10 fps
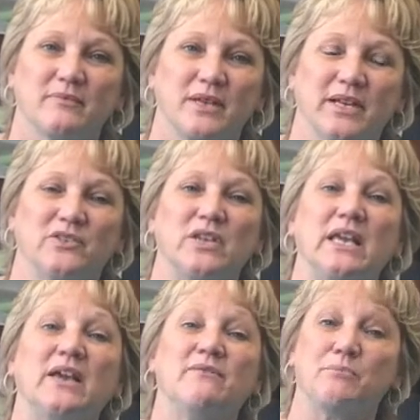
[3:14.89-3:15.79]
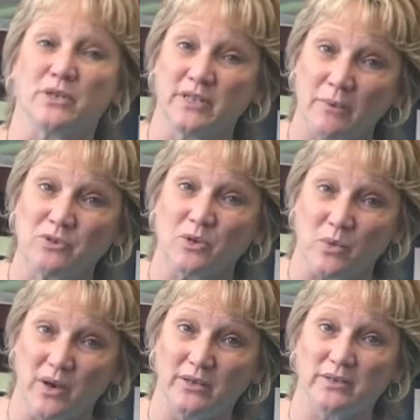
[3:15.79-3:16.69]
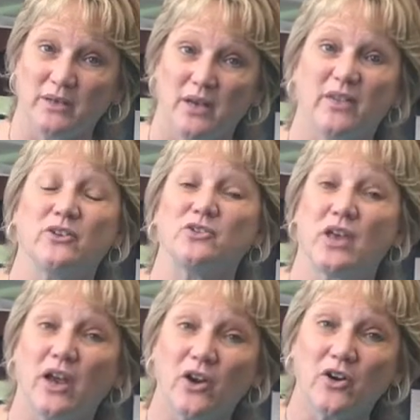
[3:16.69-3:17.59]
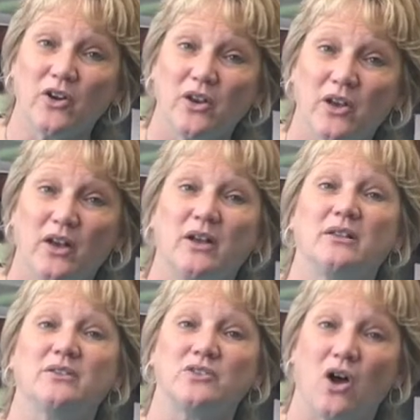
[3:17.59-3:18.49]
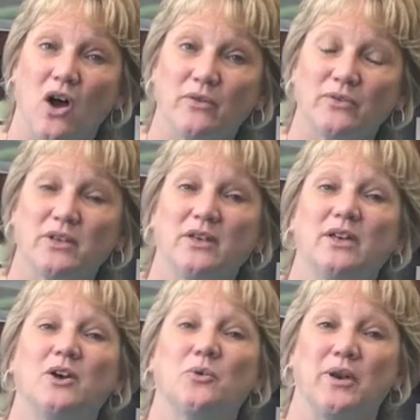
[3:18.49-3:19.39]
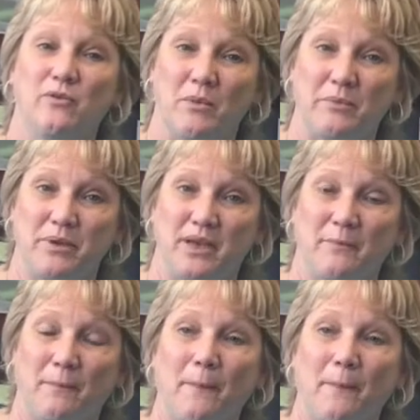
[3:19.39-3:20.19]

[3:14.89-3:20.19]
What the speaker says: because the perception was they're scared, soft, whatever it might be.